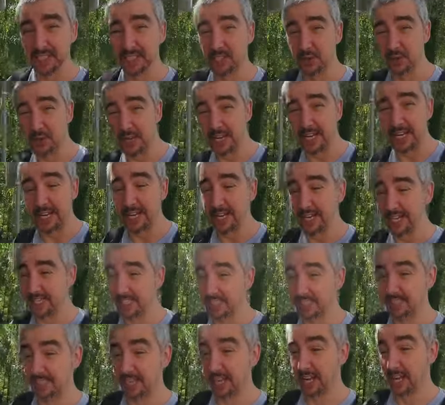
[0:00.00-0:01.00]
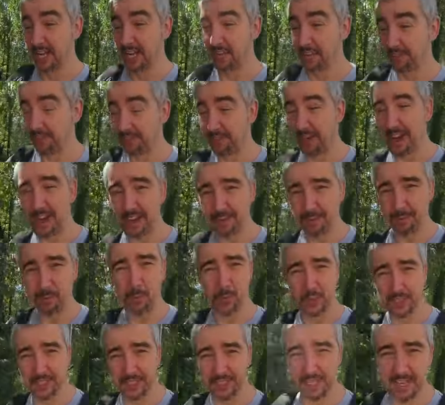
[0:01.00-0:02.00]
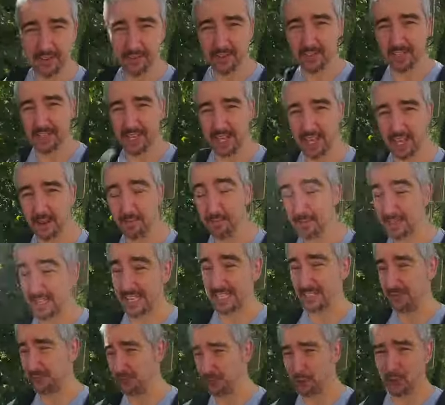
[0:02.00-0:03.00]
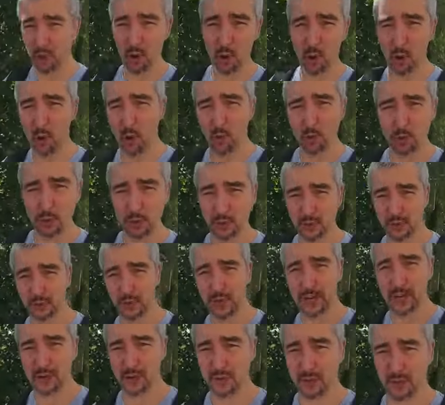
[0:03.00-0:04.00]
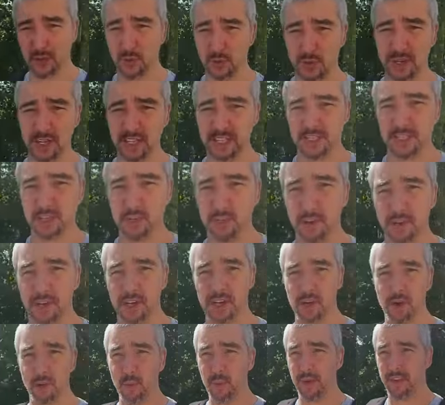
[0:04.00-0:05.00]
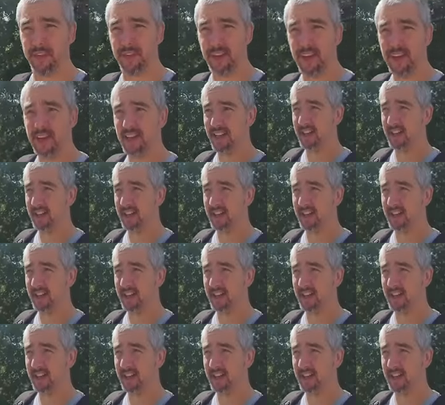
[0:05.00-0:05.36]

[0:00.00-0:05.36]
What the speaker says: degree is 5.7K, but that's for the whole sphere. So unless you want to go with